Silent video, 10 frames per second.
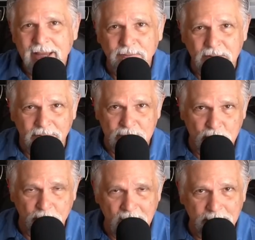If you ever
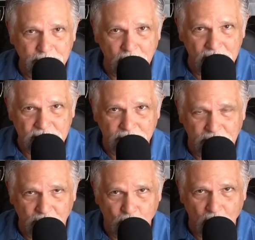do a plumbing project
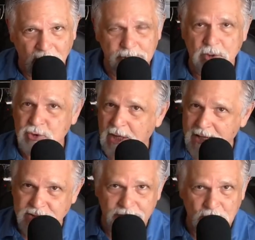for an aquarium, use
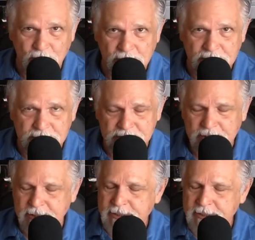lots of unions